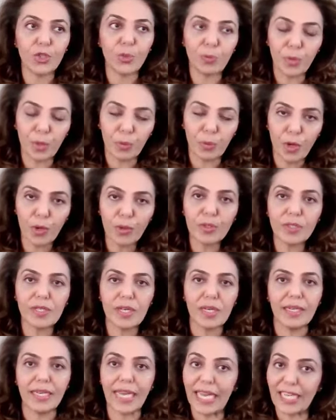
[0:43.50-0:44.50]
to promote
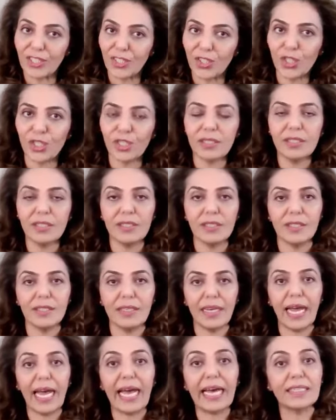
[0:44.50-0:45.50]
national
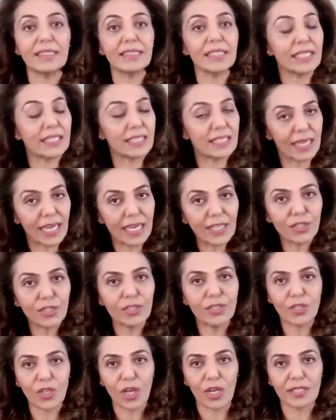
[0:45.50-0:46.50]
and
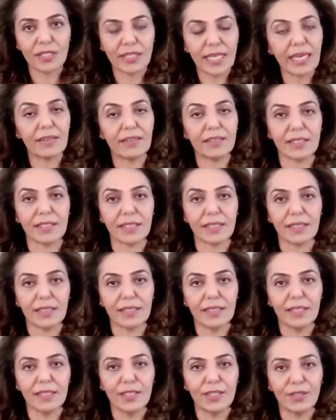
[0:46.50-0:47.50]
international solidarity
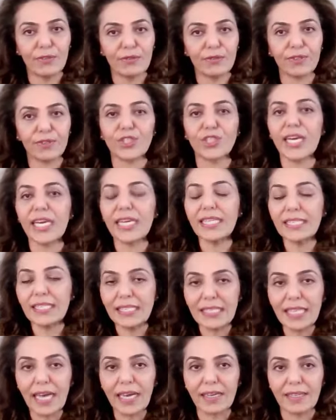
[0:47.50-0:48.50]
for shared
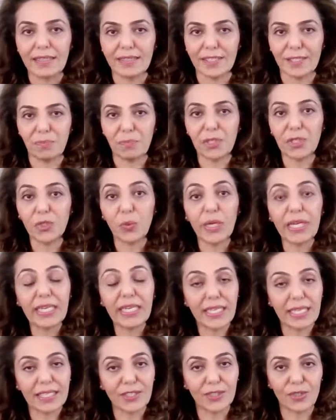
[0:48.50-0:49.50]
science
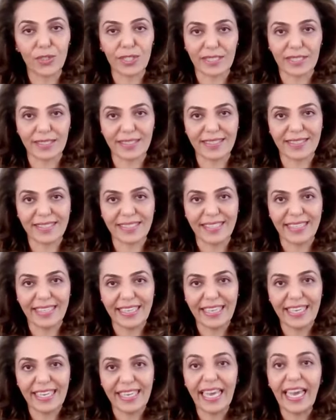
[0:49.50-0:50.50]
between countries.
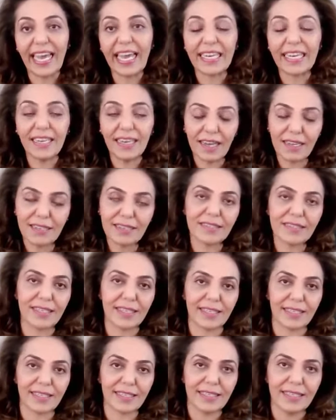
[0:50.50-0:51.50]
And
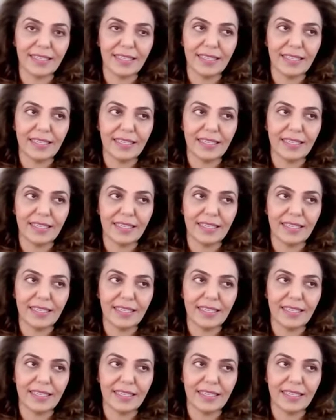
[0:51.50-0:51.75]
lastly,